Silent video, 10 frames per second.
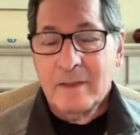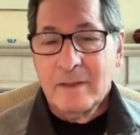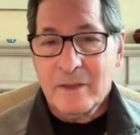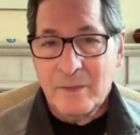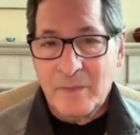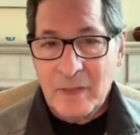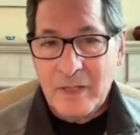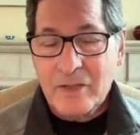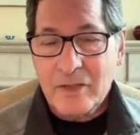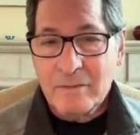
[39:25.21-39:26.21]

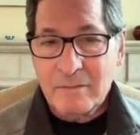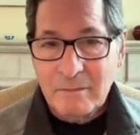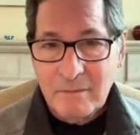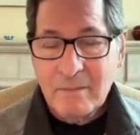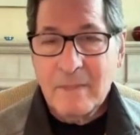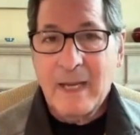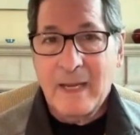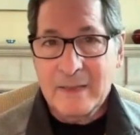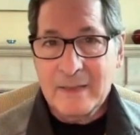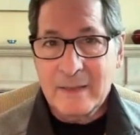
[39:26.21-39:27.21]
stimulation
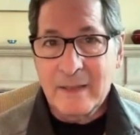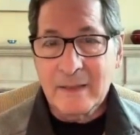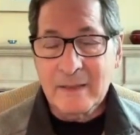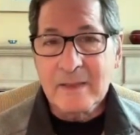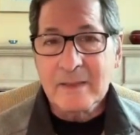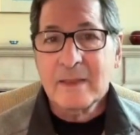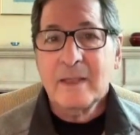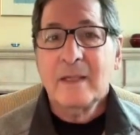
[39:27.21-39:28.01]
as adults